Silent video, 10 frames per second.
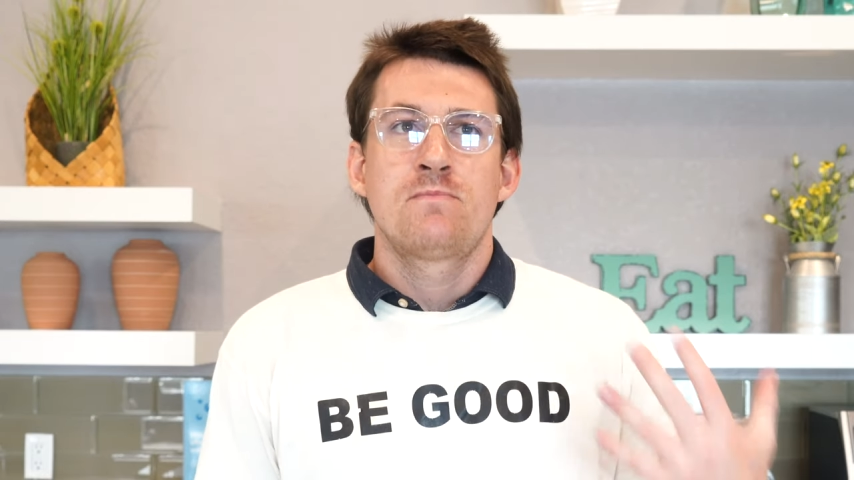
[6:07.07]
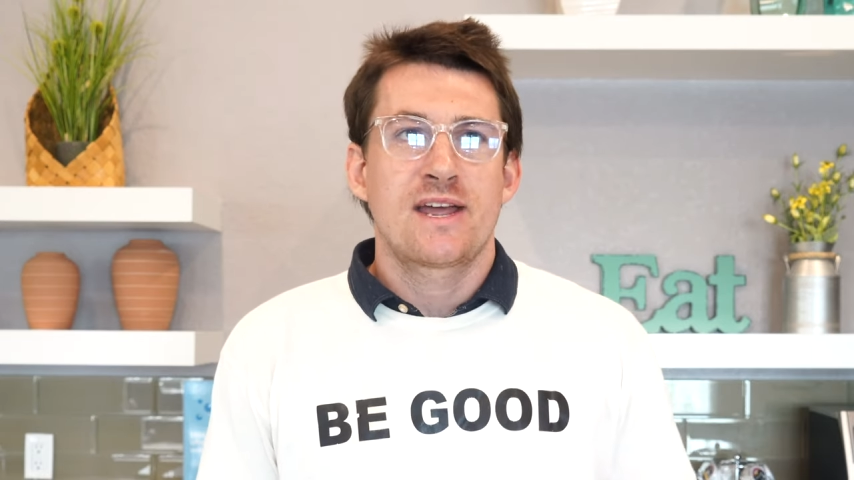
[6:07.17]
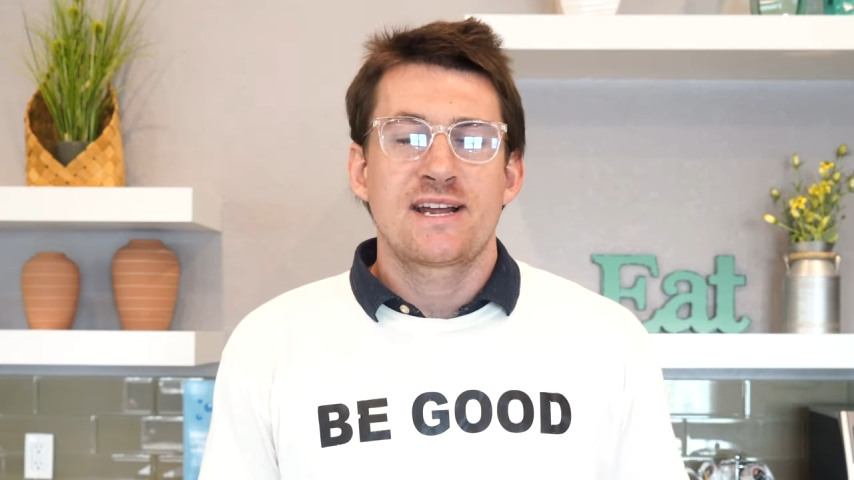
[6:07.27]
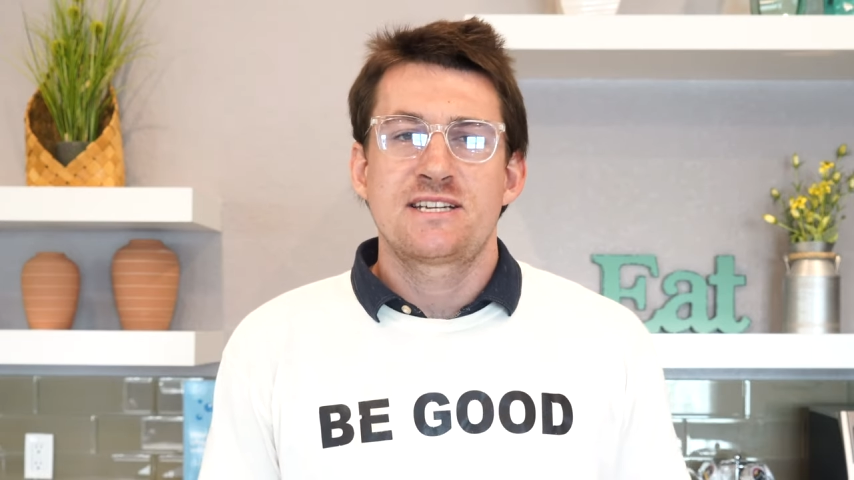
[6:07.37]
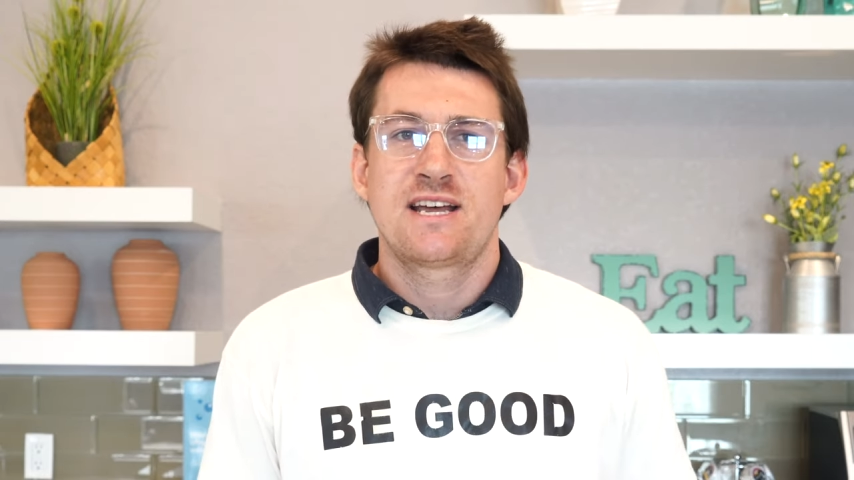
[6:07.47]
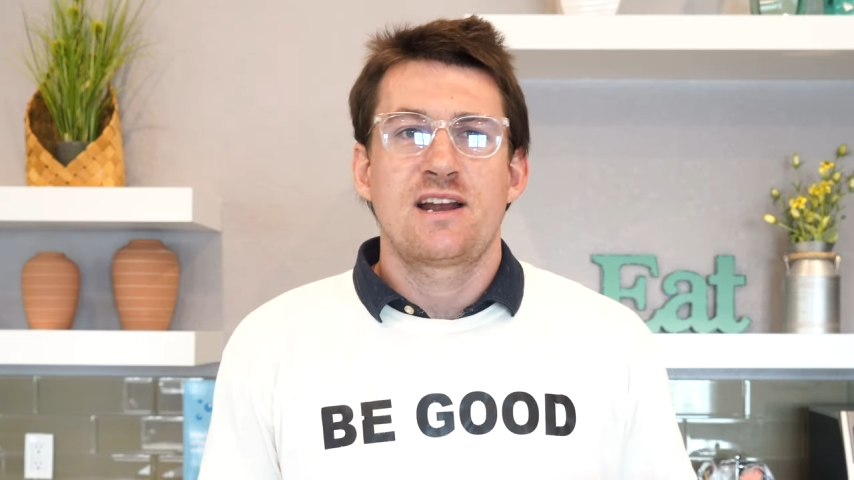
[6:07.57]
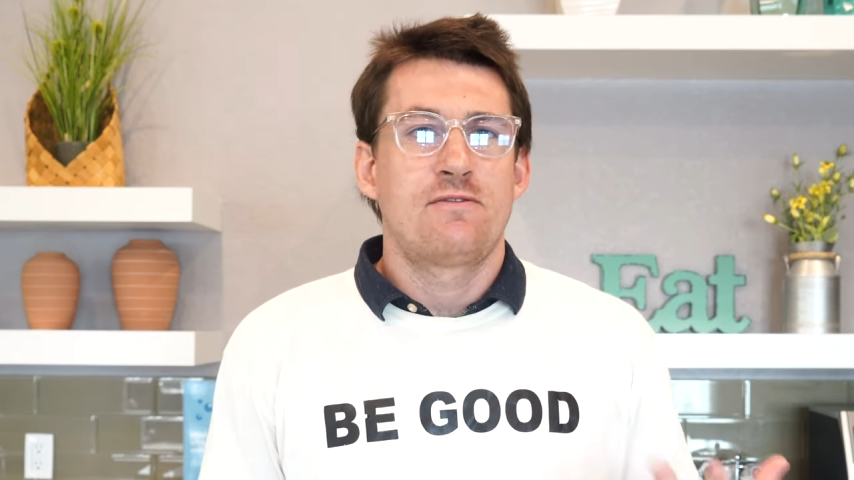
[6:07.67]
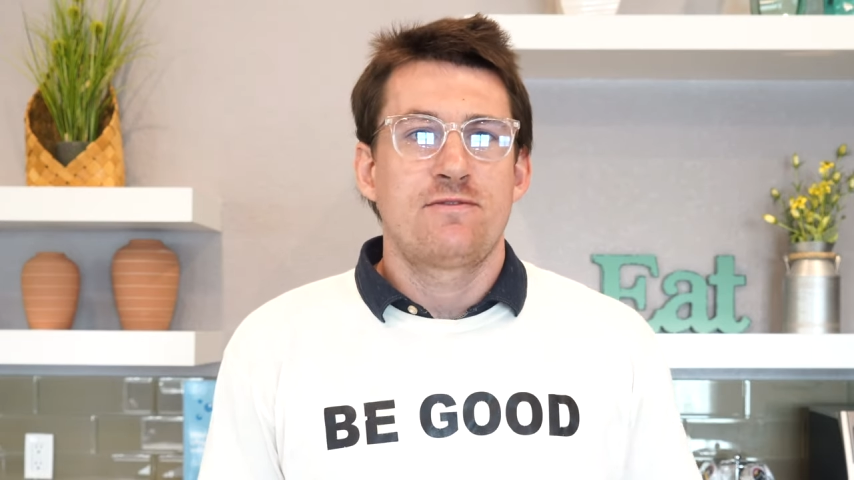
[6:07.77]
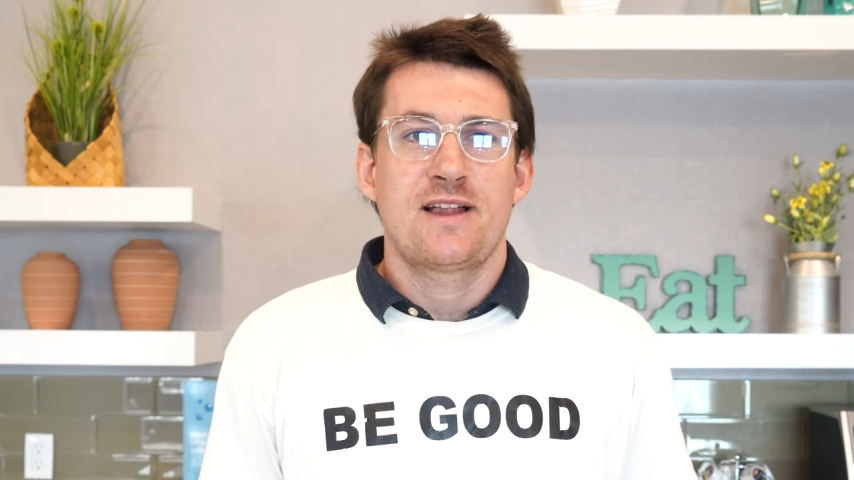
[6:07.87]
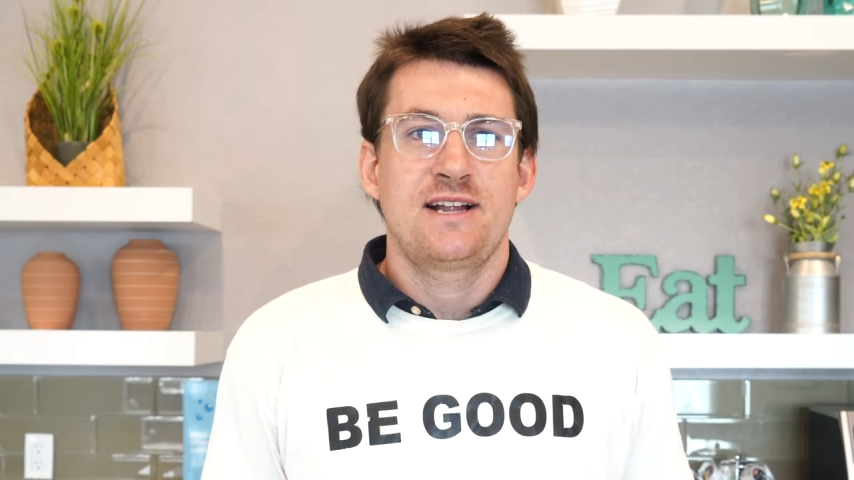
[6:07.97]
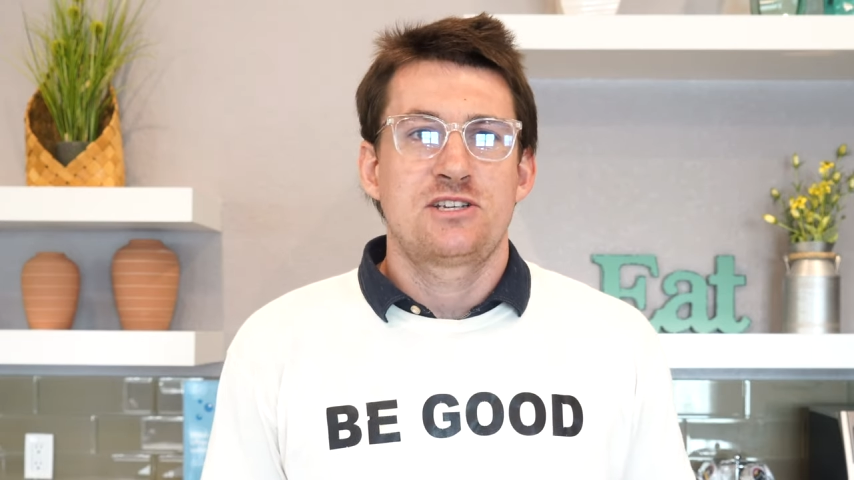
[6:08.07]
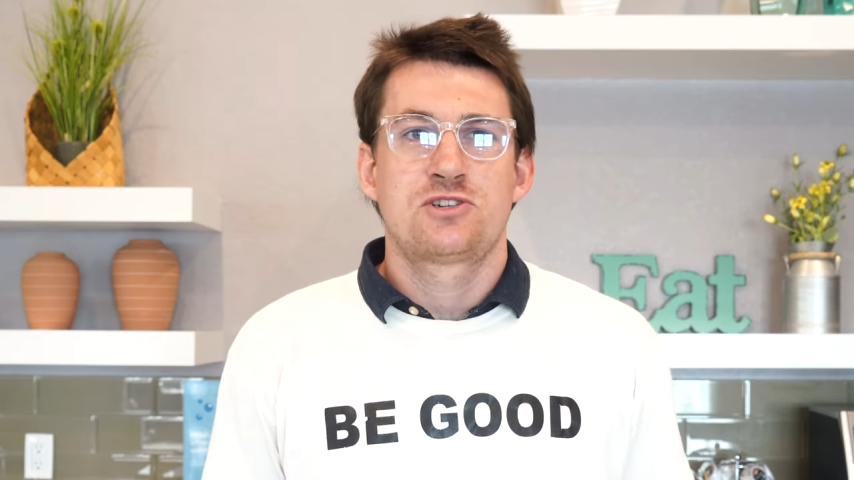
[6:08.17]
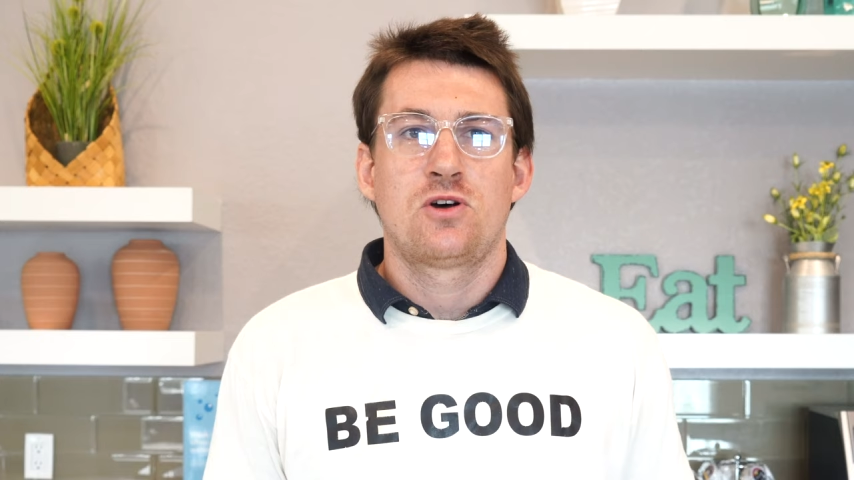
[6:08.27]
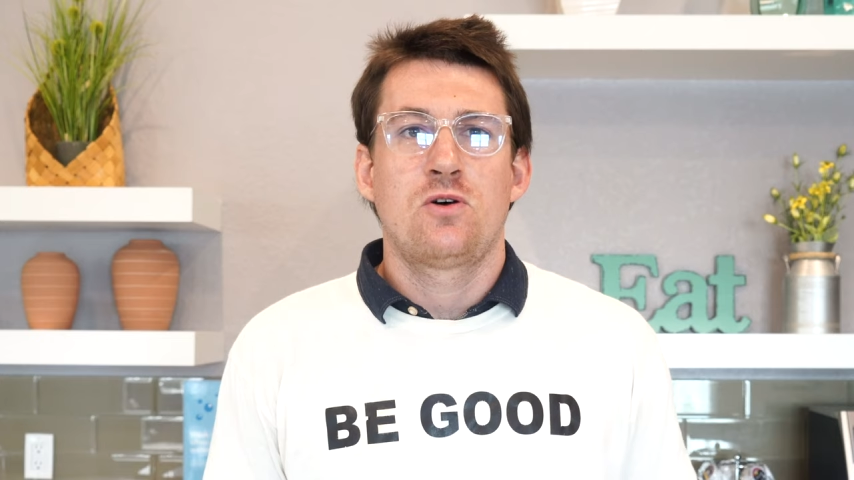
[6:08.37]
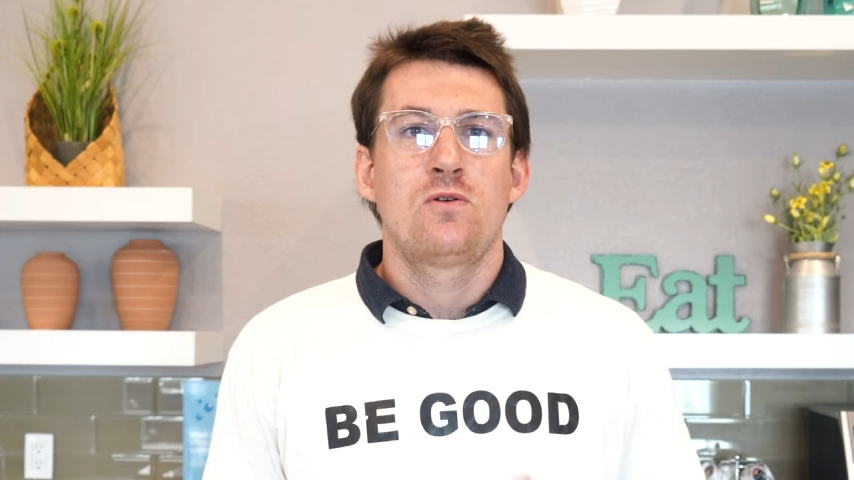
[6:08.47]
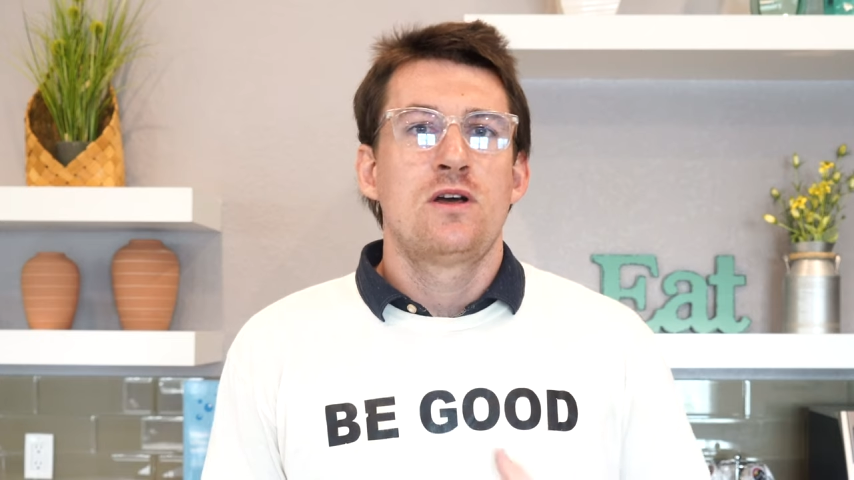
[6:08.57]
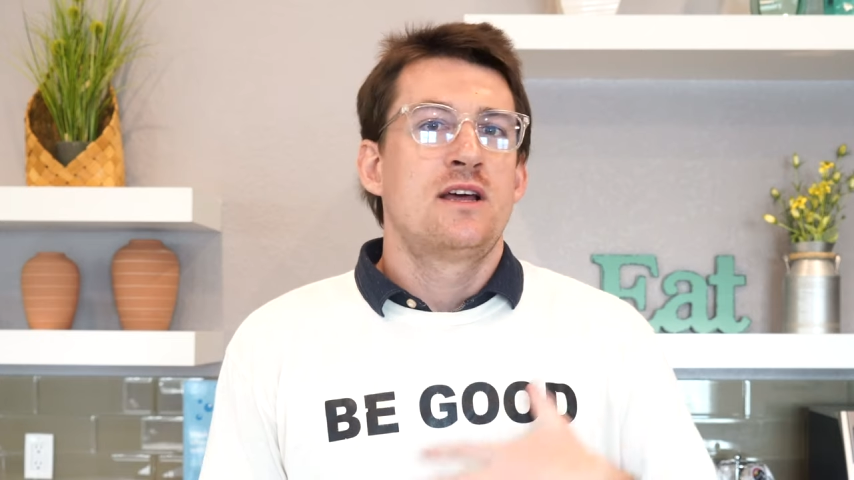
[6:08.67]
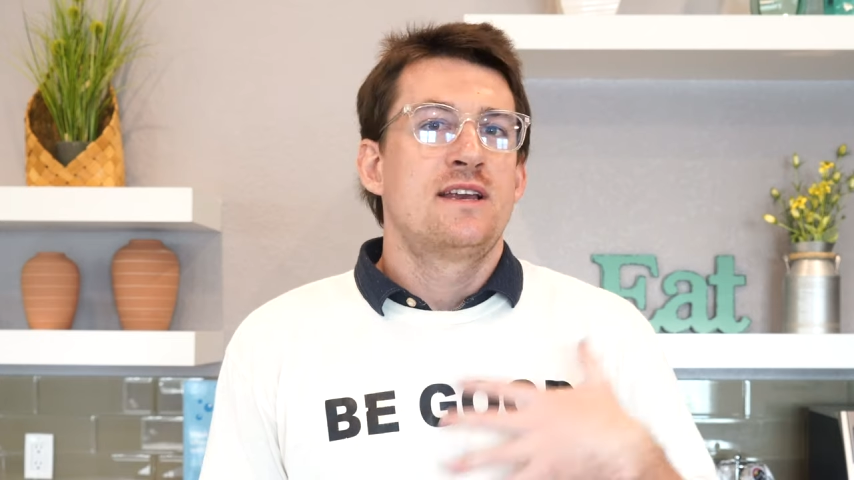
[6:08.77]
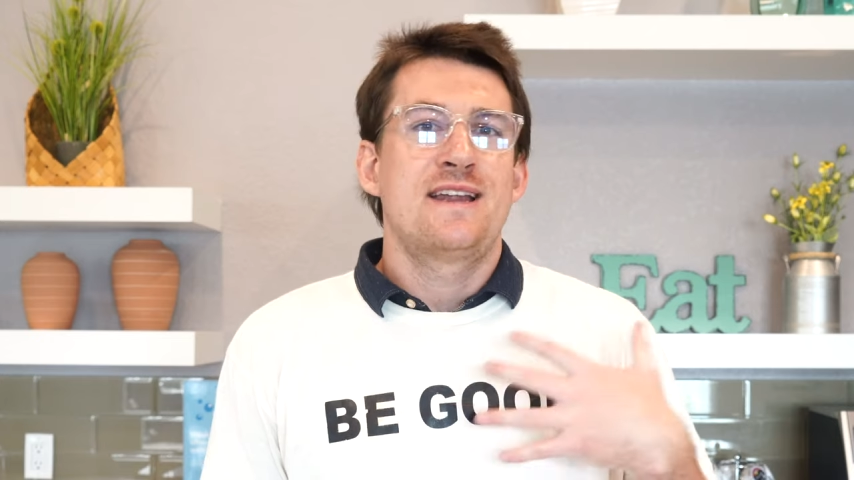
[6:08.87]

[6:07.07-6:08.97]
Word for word: Like I said, a flat sole,